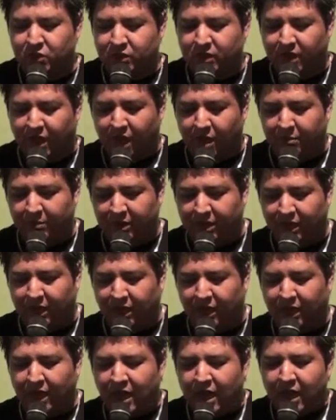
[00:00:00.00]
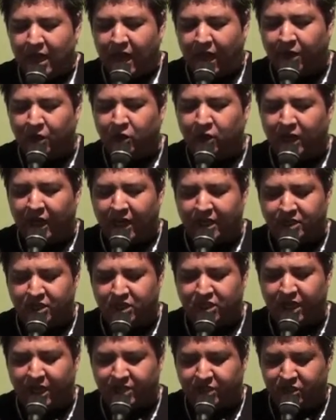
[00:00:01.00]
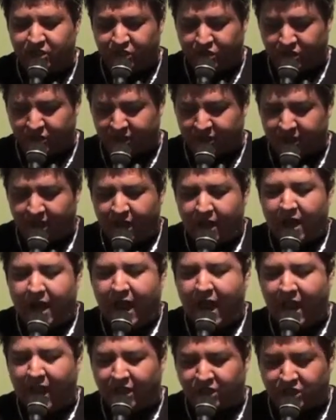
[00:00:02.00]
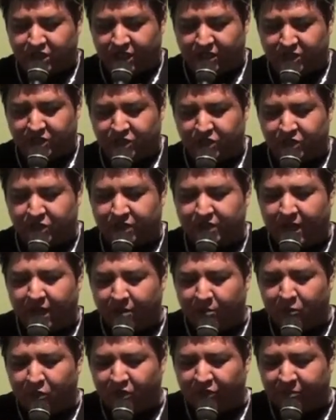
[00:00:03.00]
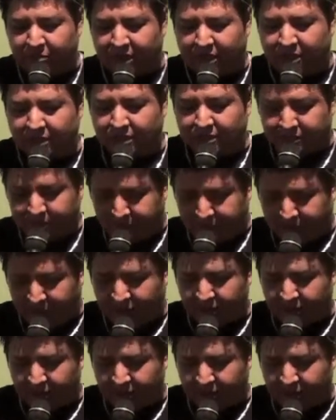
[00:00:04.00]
to the company and utilized gestures, hand gestures, and movements,